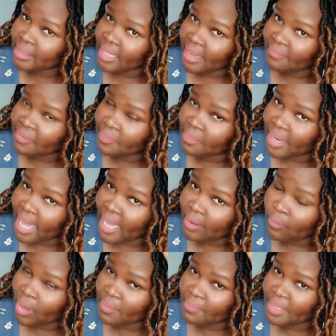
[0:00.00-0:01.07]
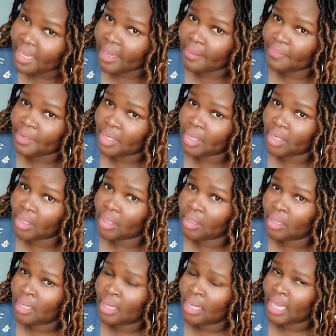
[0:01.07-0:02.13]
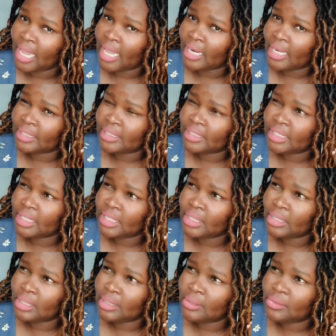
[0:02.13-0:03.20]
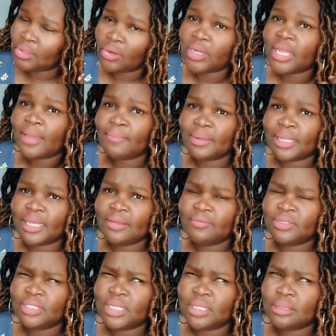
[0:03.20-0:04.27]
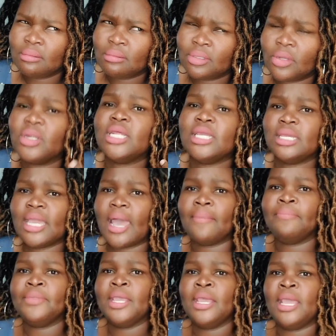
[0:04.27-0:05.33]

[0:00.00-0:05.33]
They have the black 1B up here and a T30, I believe, T30, yeah.